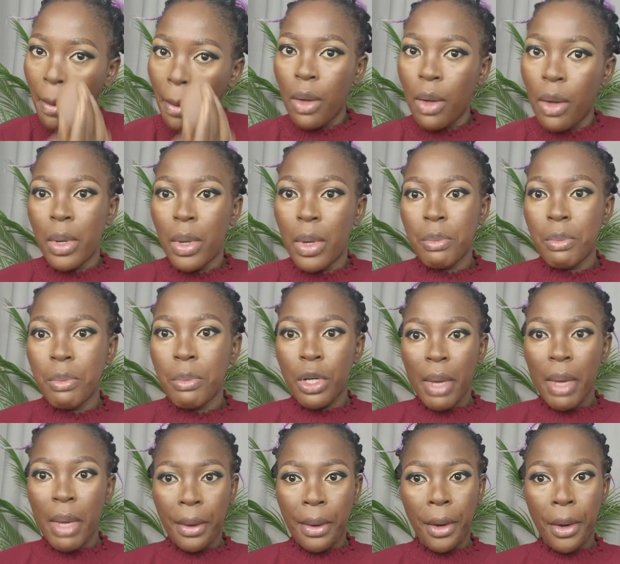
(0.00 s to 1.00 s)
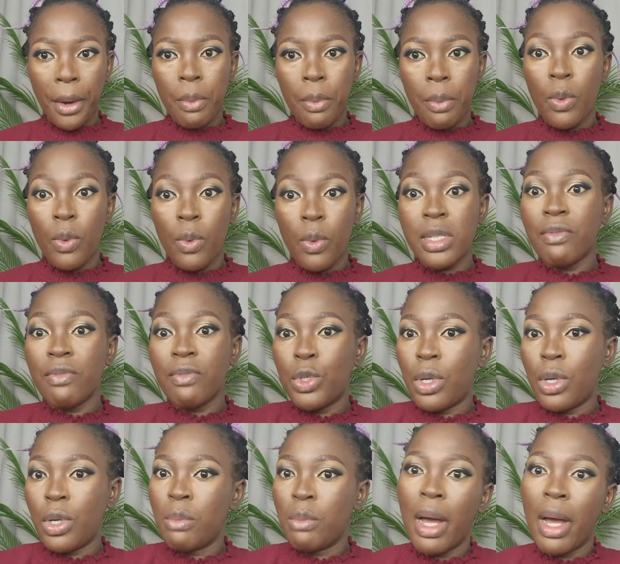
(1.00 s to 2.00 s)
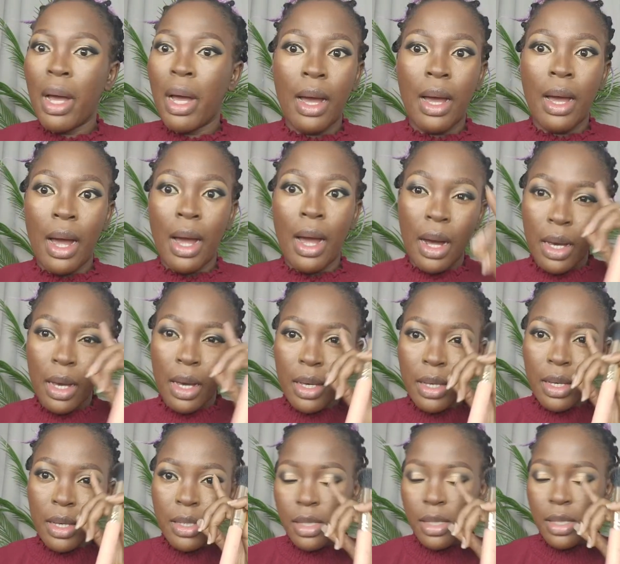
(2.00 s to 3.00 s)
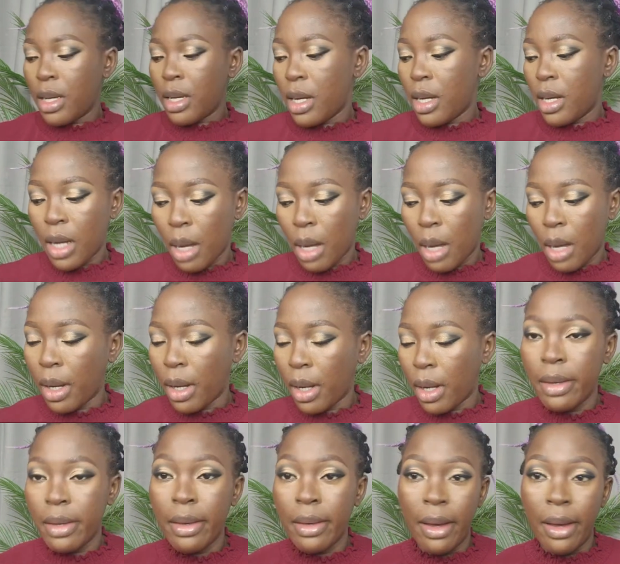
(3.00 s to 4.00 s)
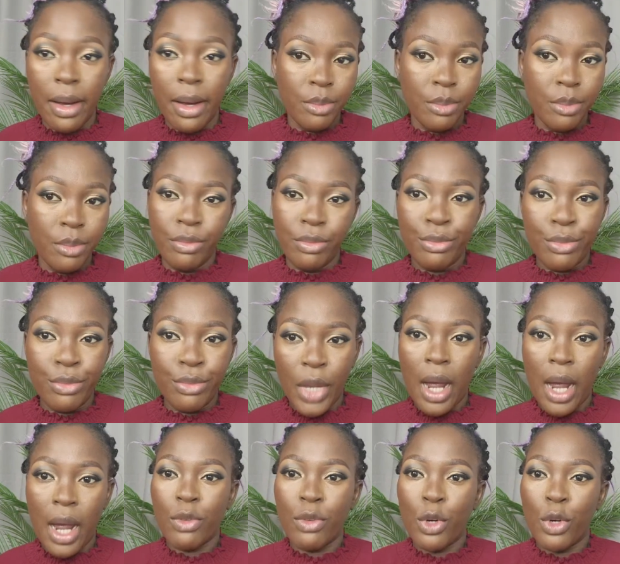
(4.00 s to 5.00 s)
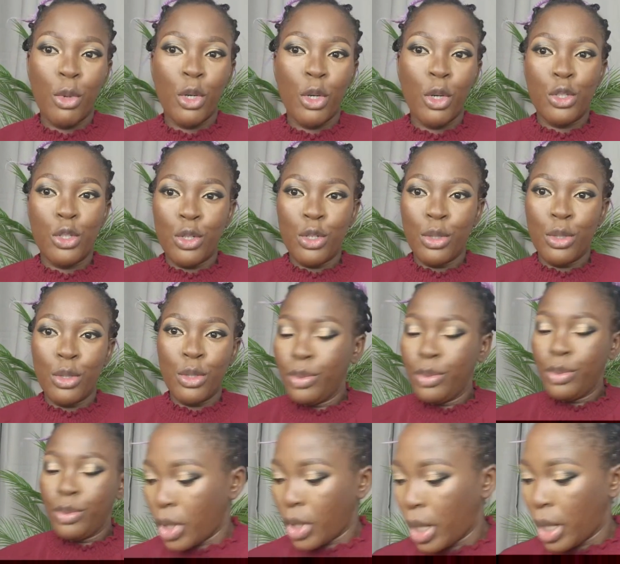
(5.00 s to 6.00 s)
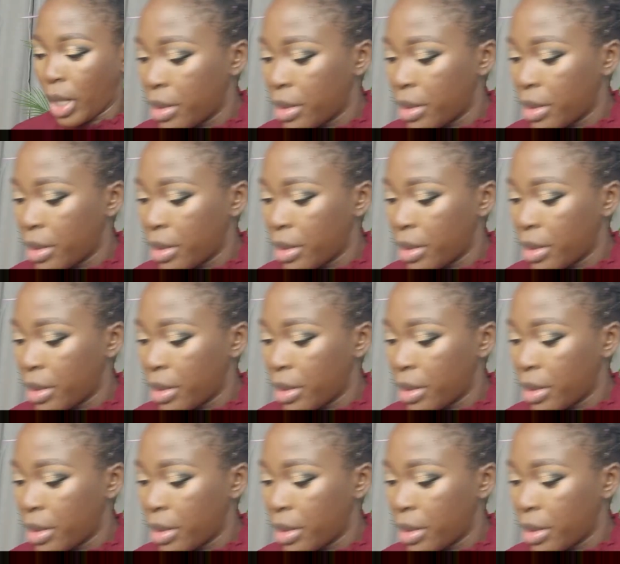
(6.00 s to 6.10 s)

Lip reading: When I'm doing makeup, once I've done my eyes, I'm like, yeah, I haven't got much to do. Okay.